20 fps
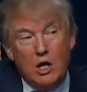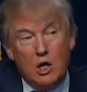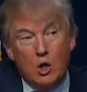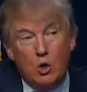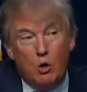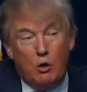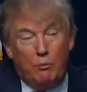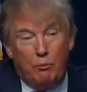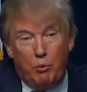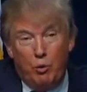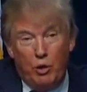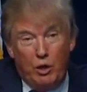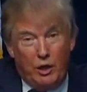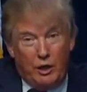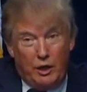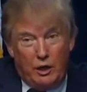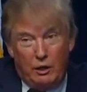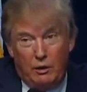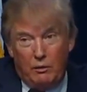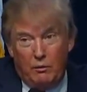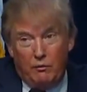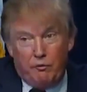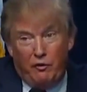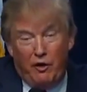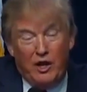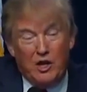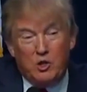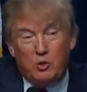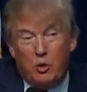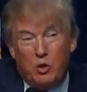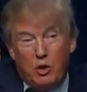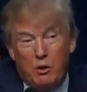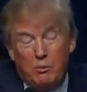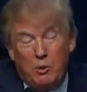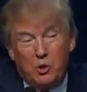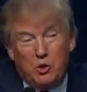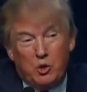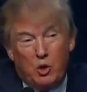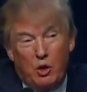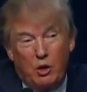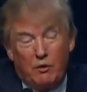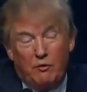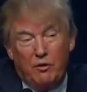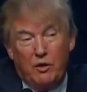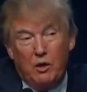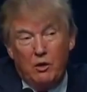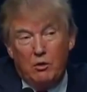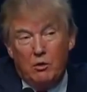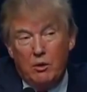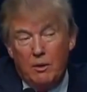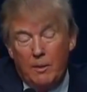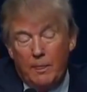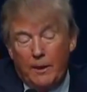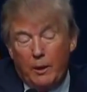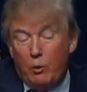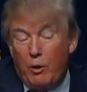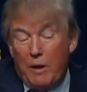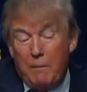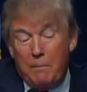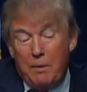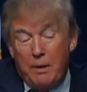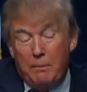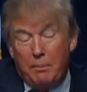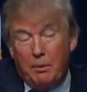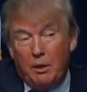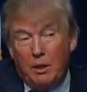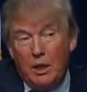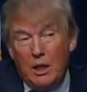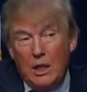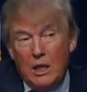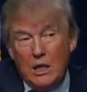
who are really friends with almost all of you, great people,